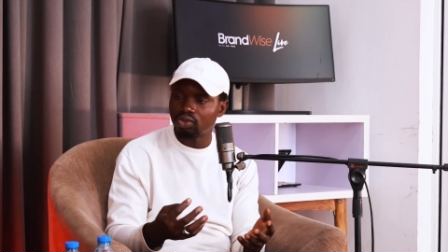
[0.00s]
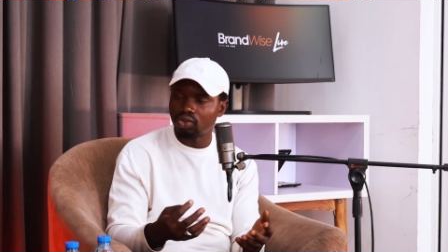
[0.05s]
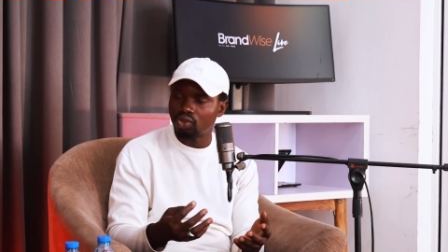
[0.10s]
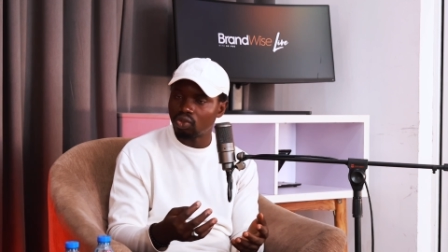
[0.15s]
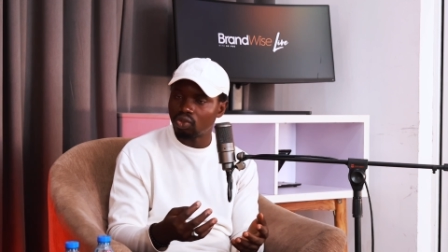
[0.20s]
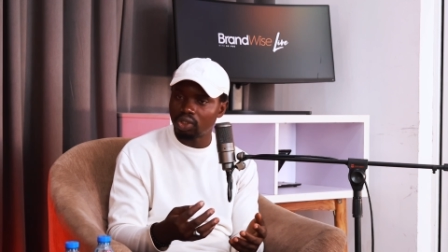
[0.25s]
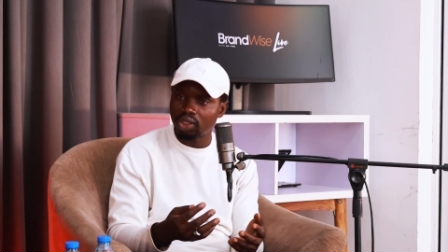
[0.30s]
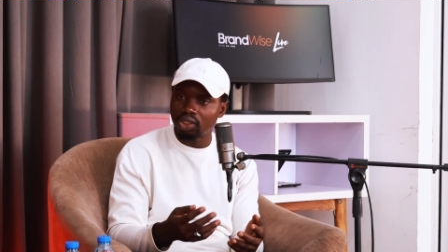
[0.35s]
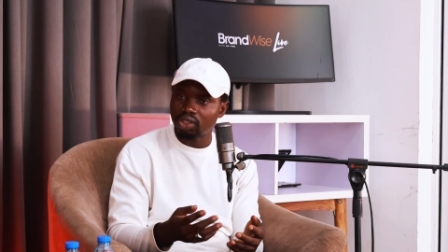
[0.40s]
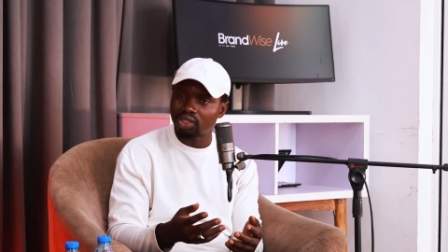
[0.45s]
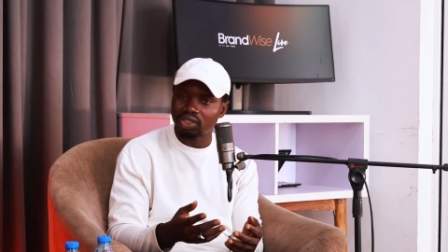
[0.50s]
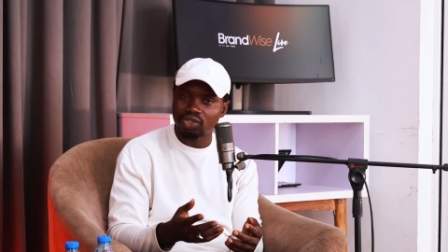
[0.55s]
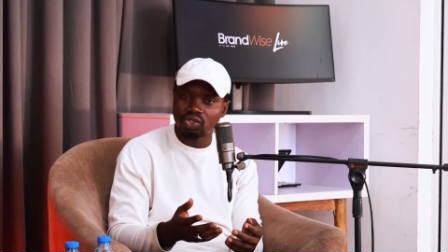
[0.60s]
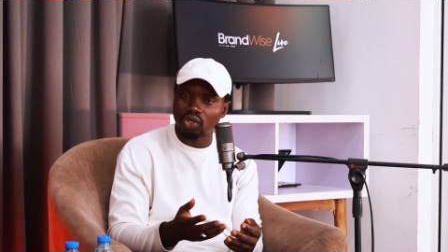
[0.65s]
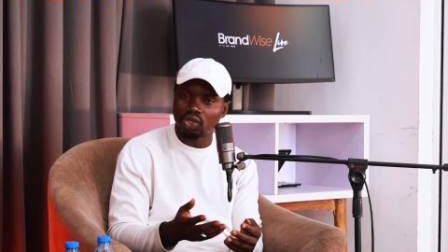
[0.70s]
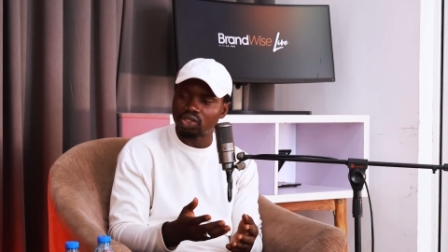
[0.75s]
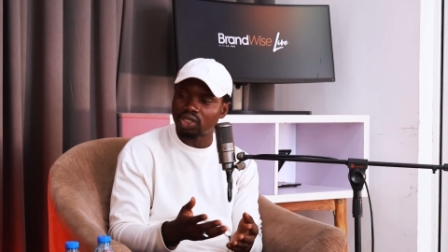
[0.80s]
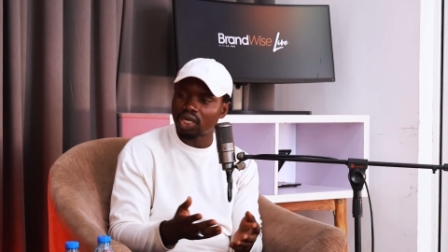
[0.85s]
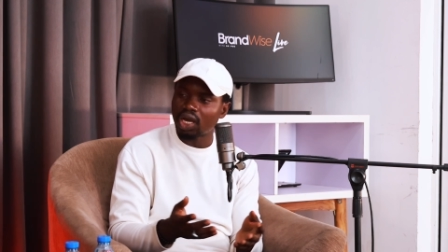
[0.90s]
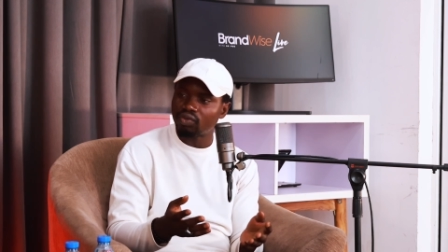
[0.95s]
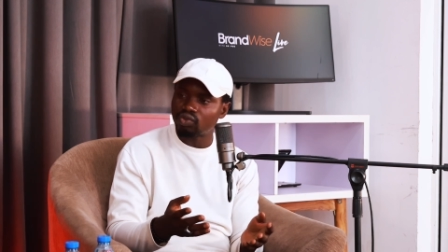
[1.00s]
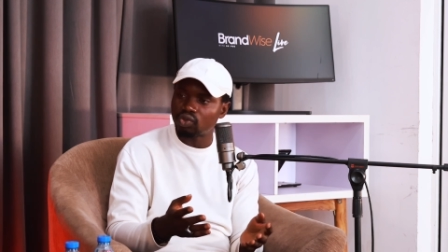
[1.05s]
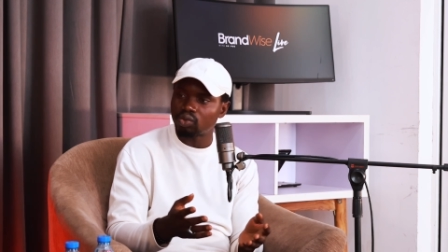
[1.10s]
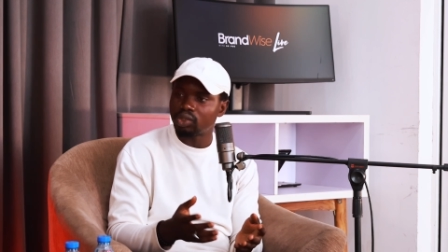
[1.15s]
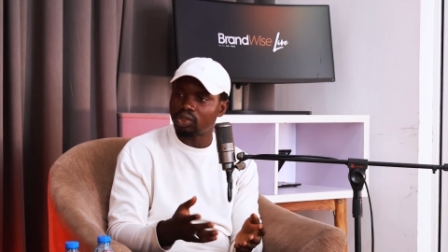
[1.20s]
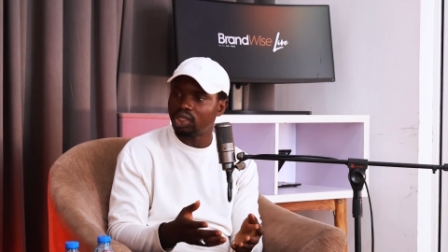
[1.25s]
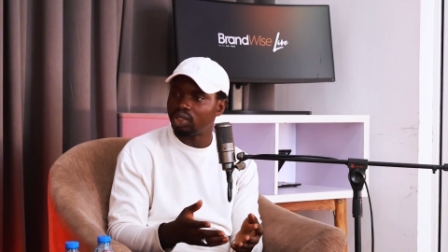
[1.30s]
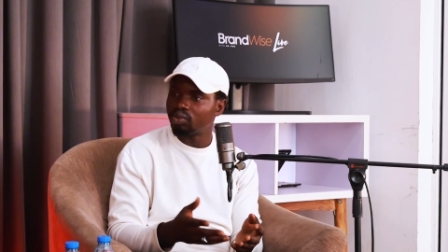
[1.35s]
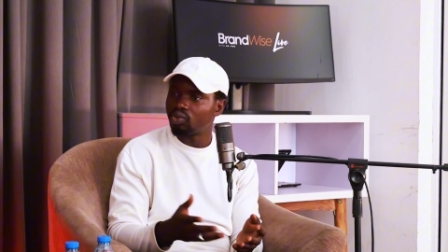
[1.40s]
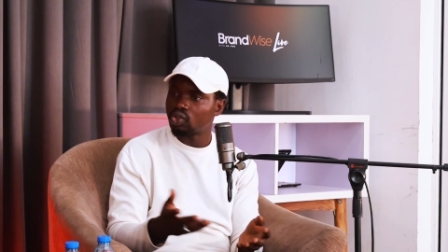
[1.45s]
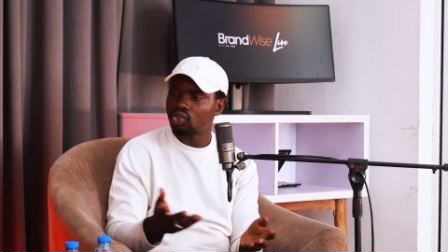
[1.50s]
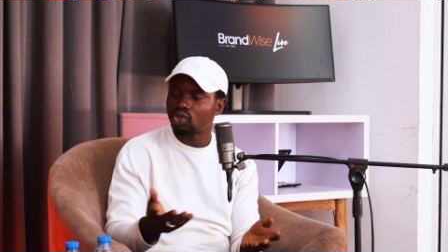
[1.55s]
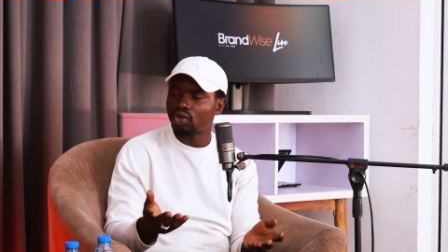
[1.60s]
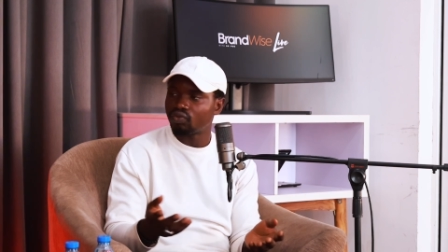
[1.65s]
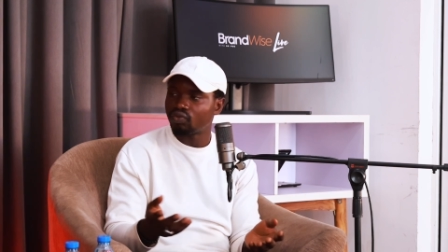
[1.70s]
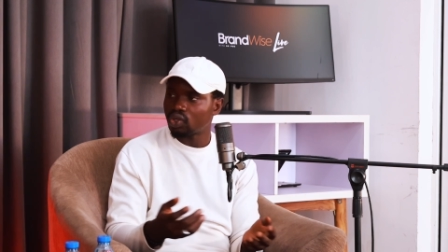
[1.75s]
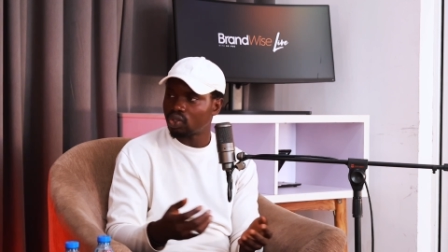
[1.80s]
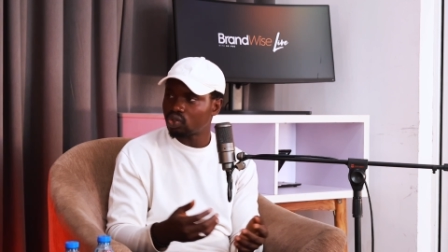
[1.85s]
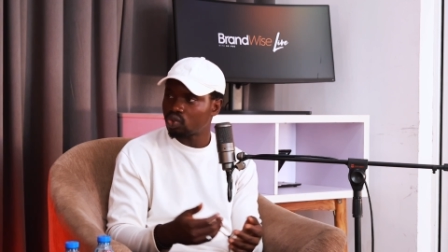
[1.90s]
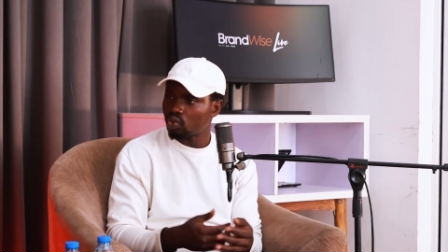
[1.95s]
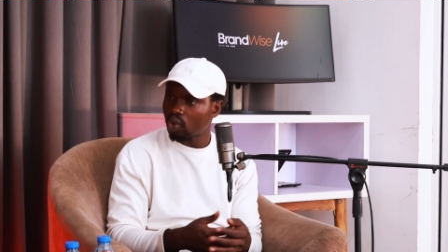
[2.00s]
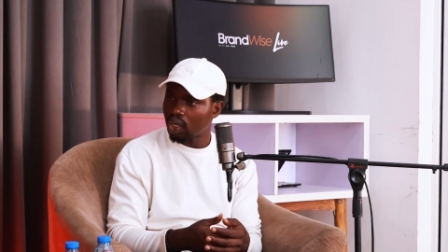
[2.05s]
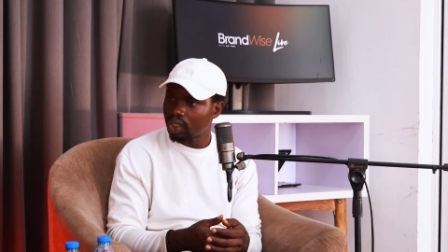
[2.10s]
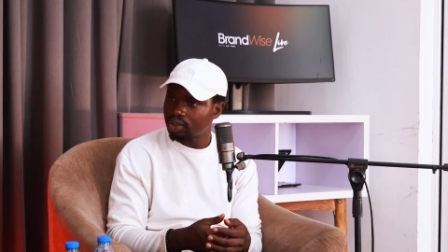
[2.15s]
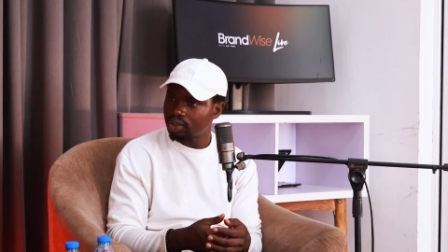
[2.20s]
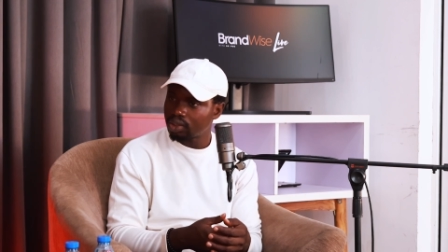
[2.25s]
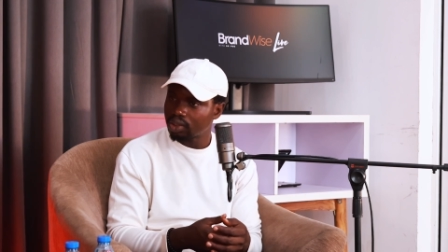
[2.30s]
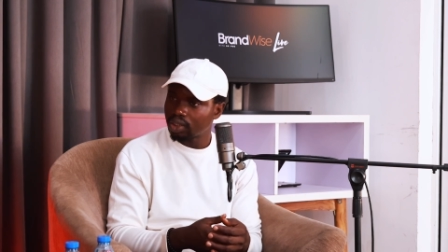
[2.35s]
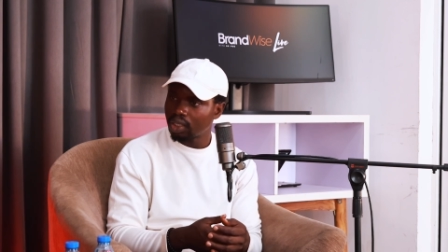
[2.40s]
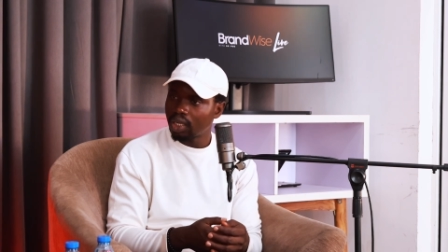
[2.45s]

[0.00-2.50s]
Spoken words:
you know, it doesn't have to be the most obvious ones.